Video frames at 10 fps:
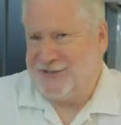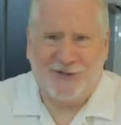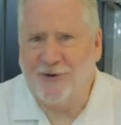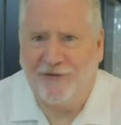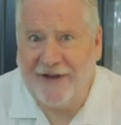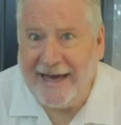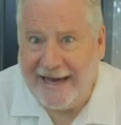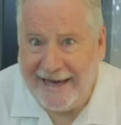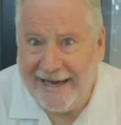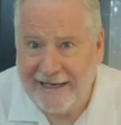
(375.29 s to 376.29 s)

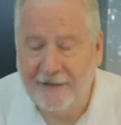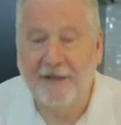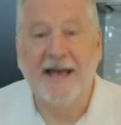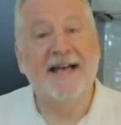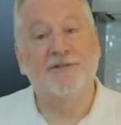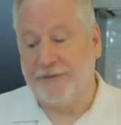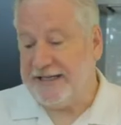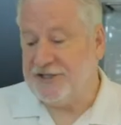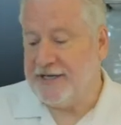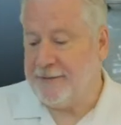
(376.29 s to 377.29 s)
vide has
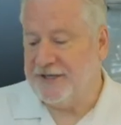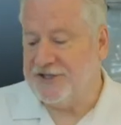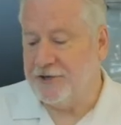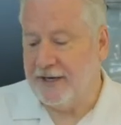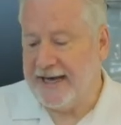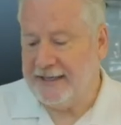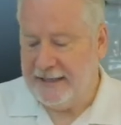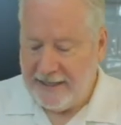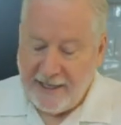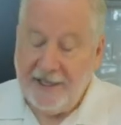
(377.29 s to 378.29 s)
reached temperature,
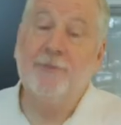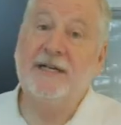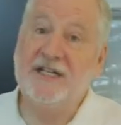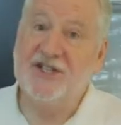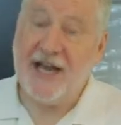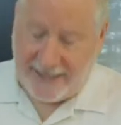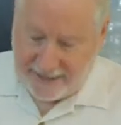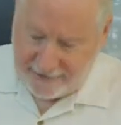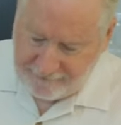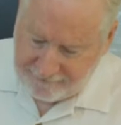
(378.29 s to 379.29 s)
you want to check it